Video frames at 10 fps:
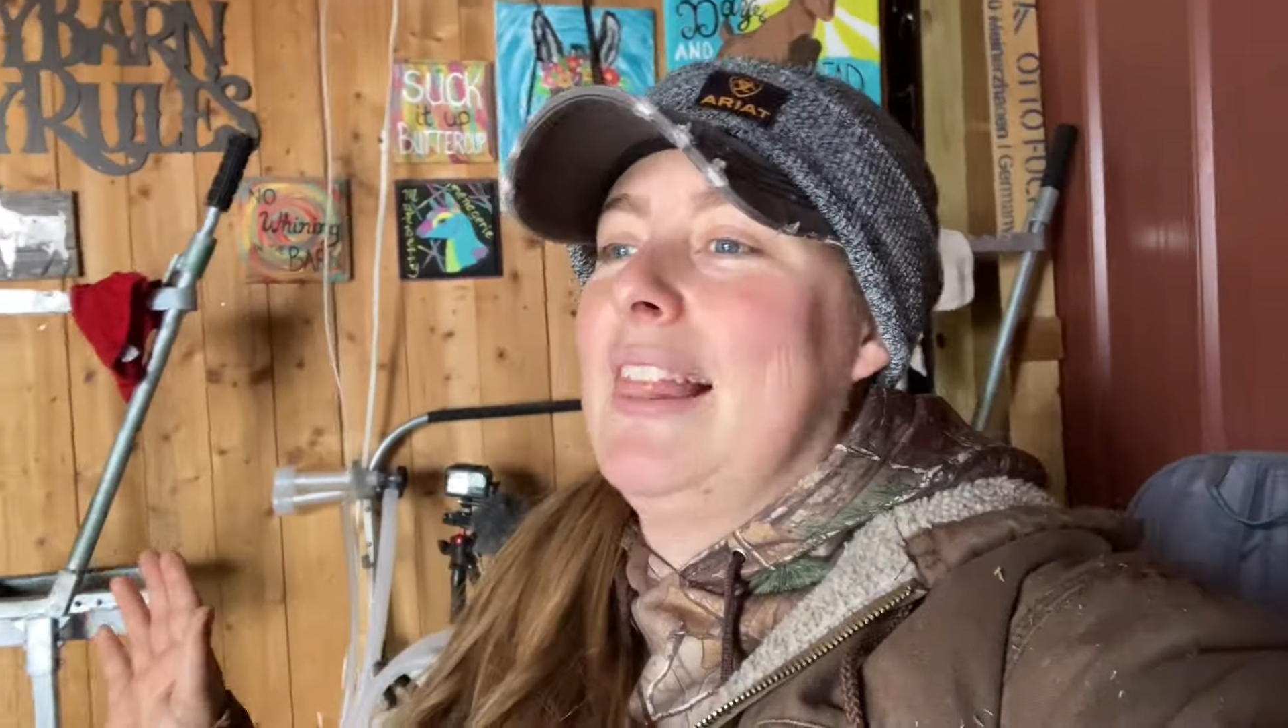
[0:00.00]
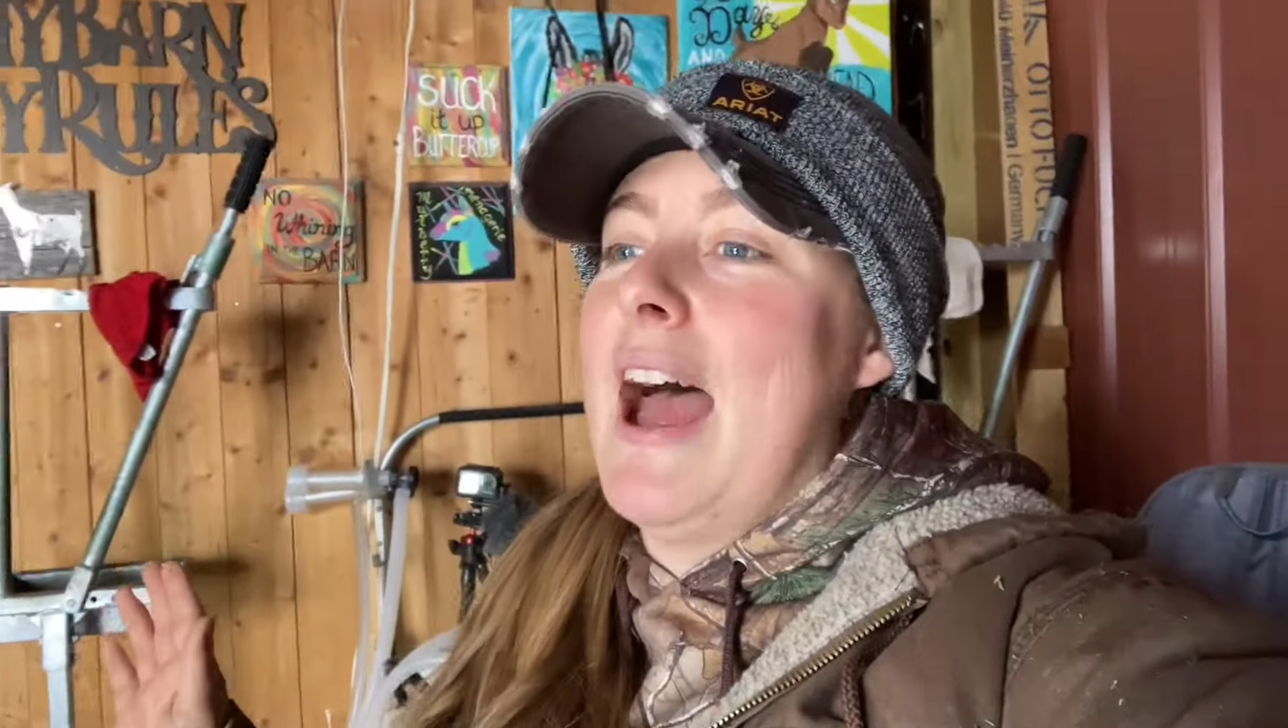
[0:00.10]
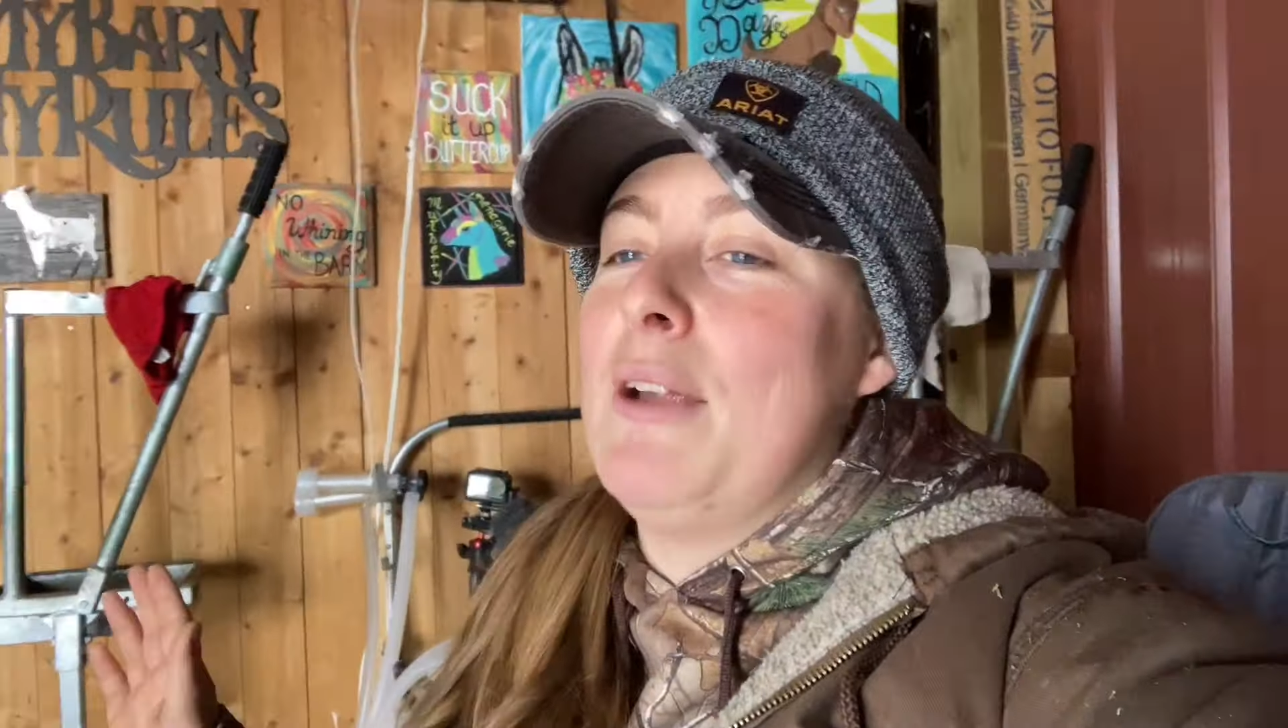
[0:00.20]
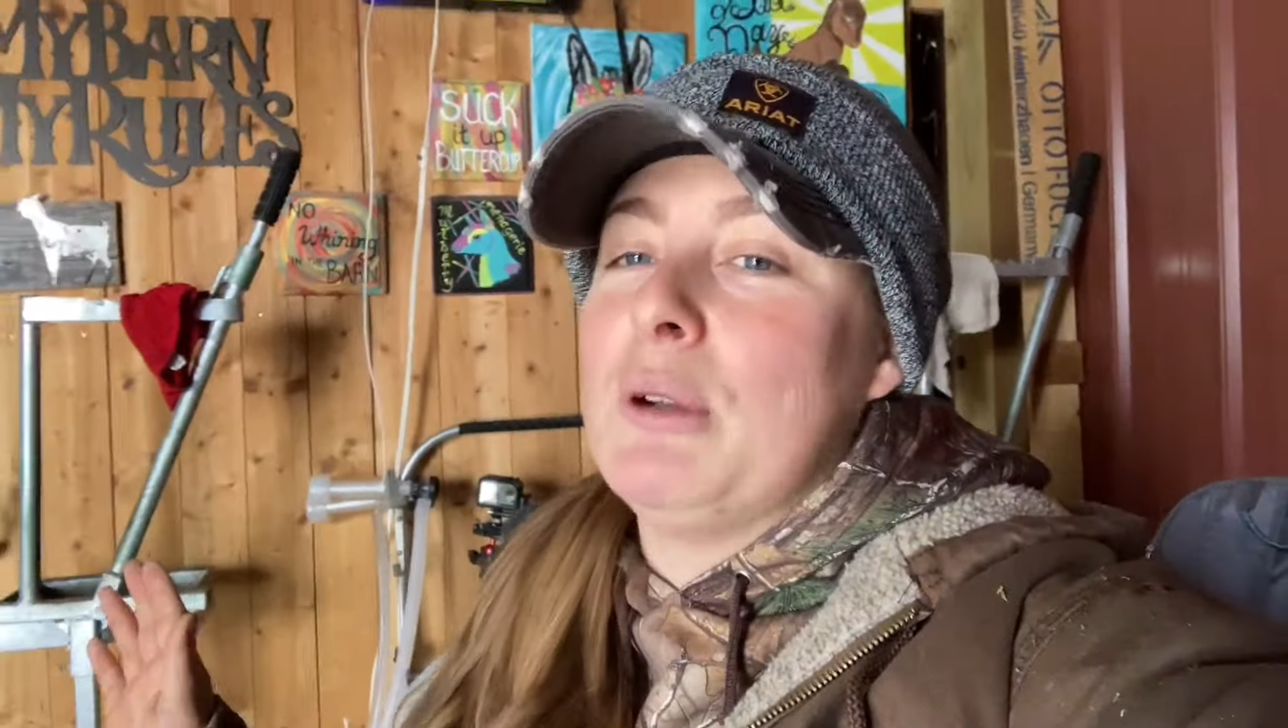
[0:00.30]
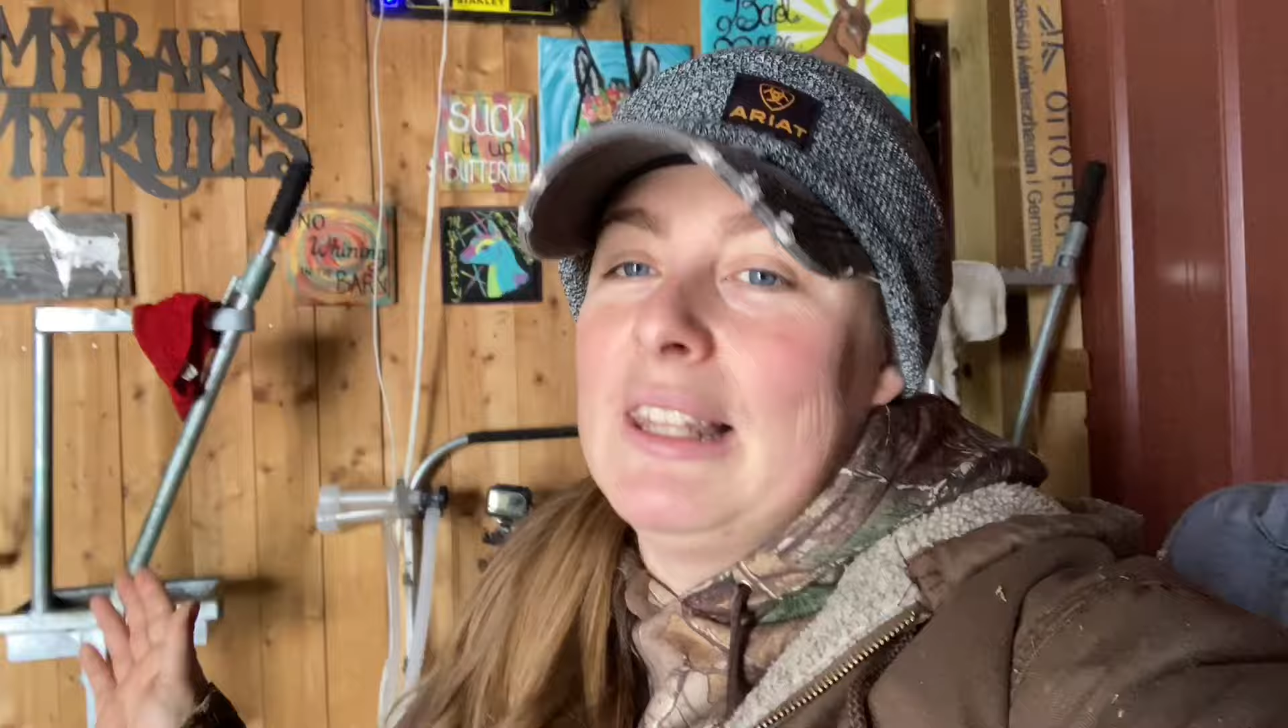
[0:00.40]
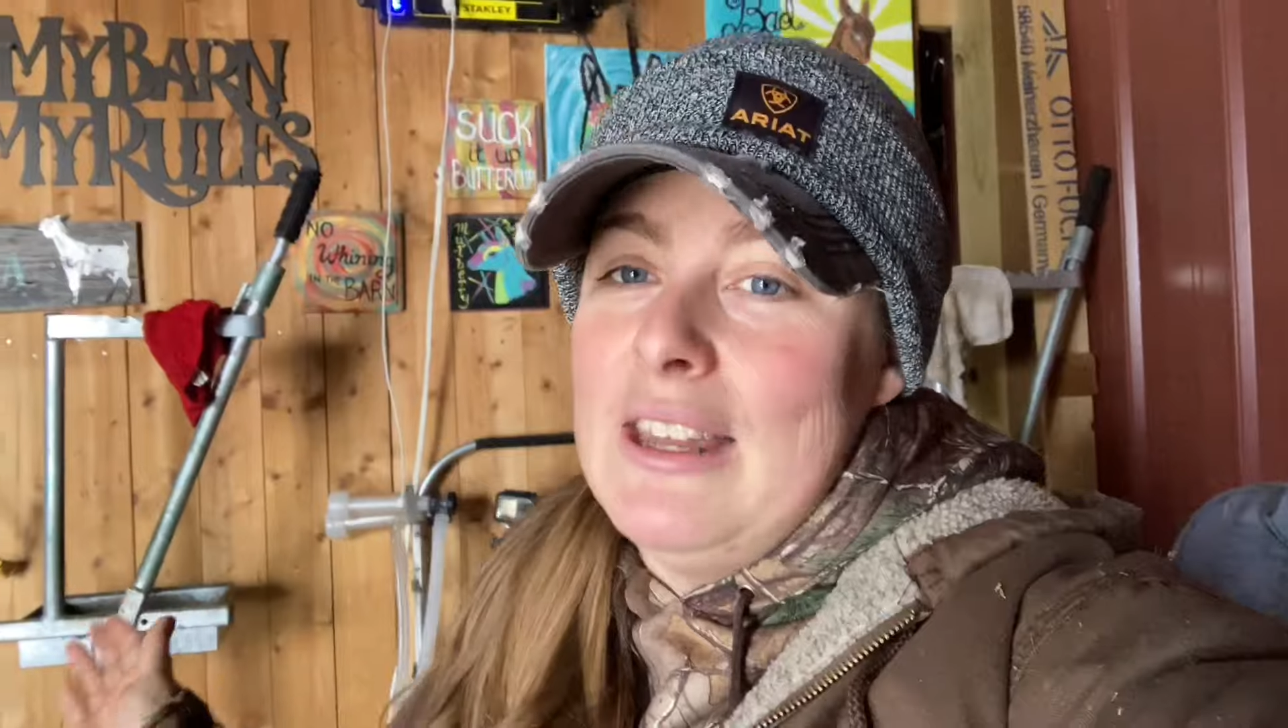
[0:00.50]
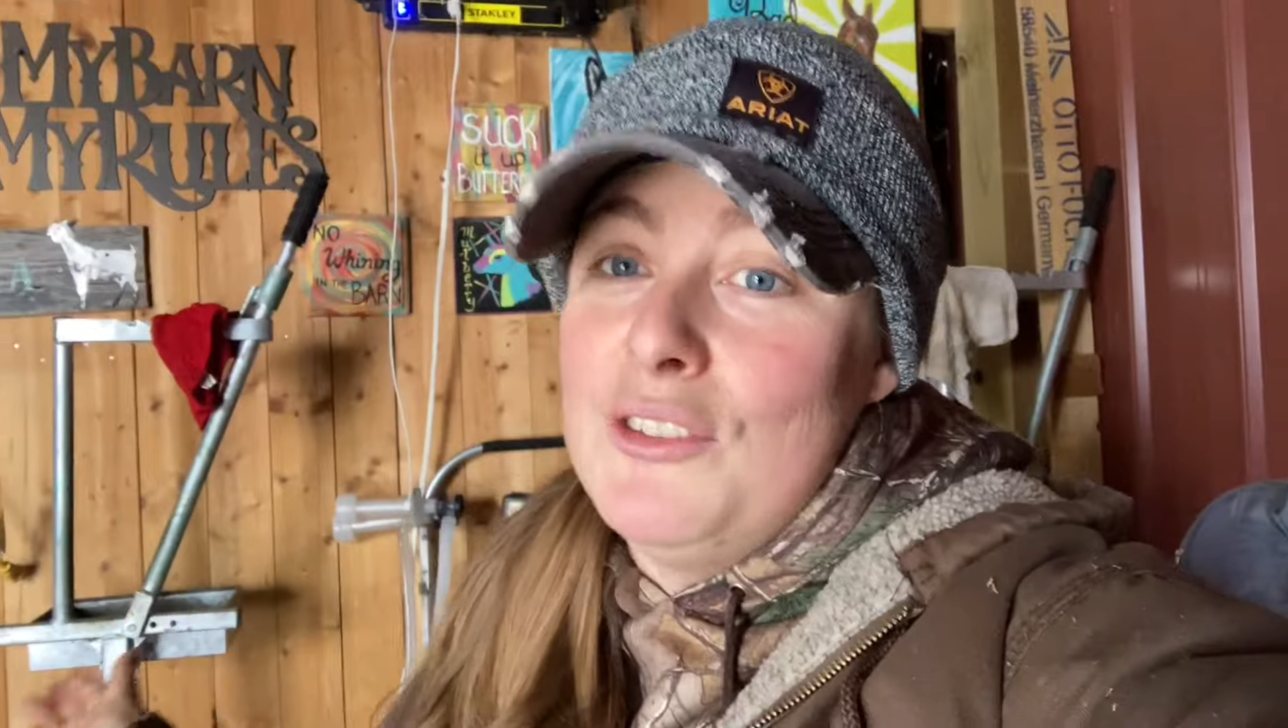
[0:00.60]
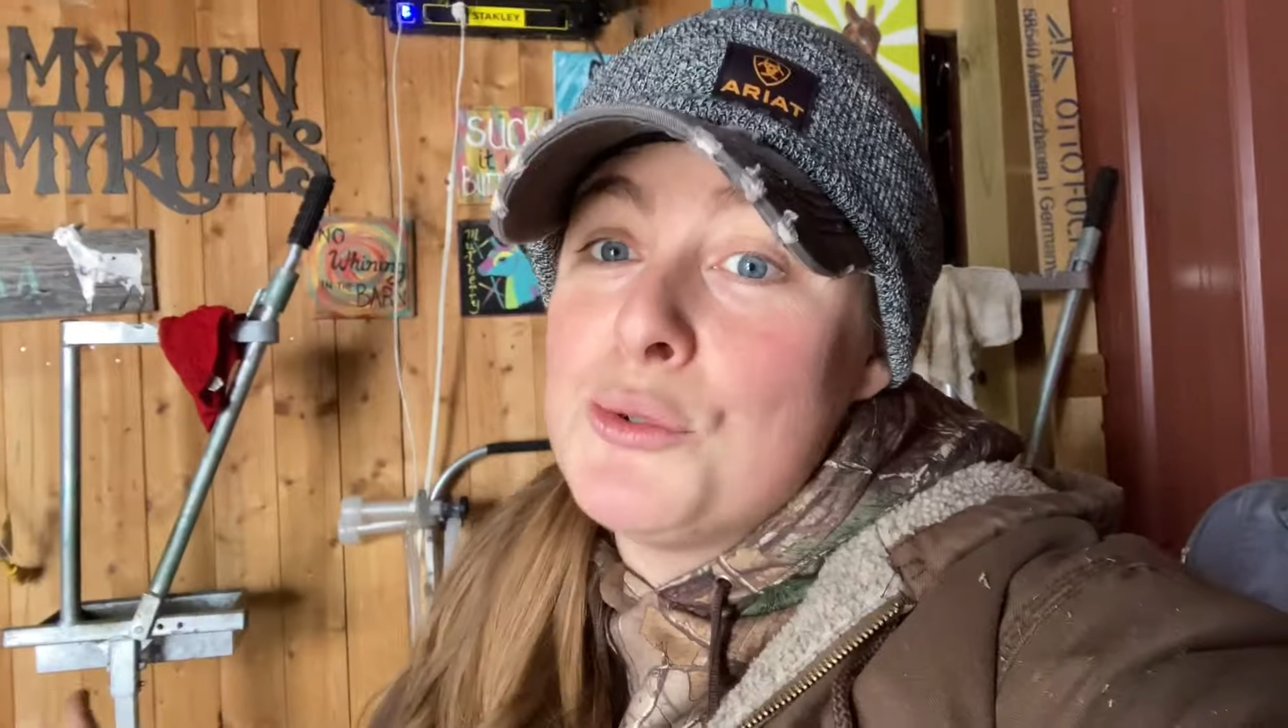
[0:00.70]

I released